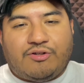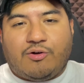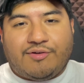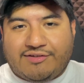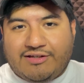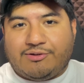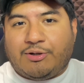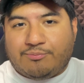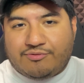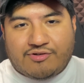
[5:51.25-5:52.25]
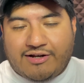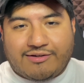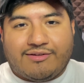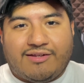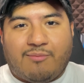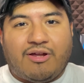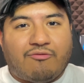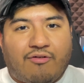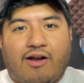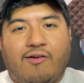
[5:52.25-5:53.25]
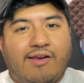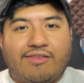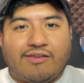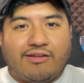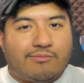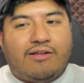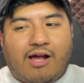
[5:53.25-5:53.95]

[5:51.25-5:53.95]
So you see, don't try to set me on fire or anything.